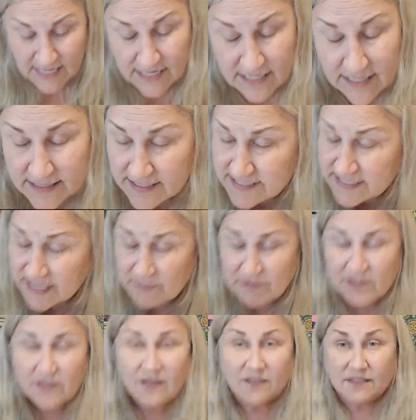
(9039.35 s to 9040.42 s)
Now the
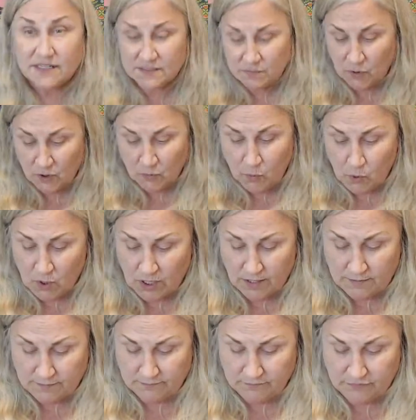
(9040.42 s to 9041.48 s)
tablecloth is more
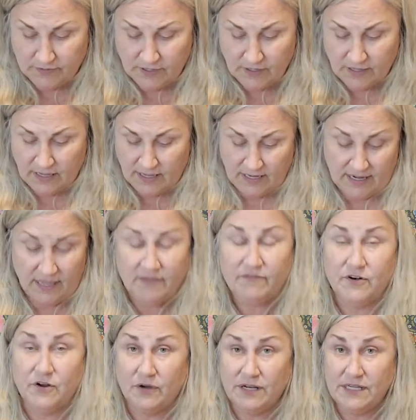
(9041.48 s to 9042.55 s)
worn and I have
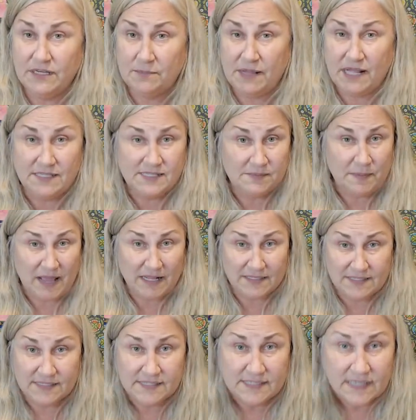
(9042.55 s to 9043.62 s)
no idea about
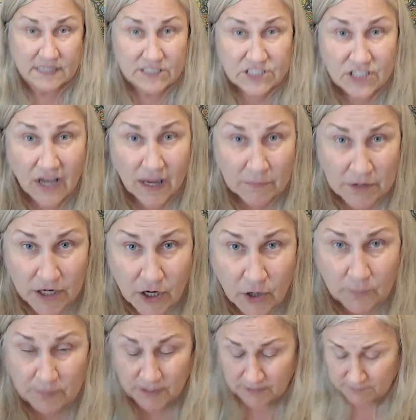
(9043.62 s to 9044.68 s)
spots and such. So I'm going to
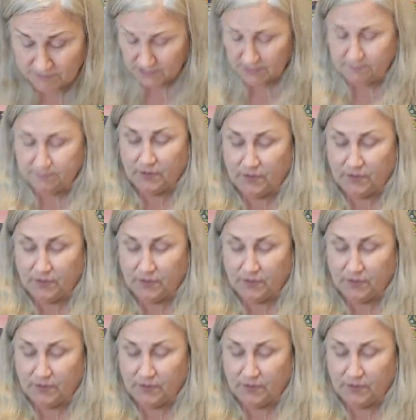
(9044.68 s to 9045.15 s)
open them up.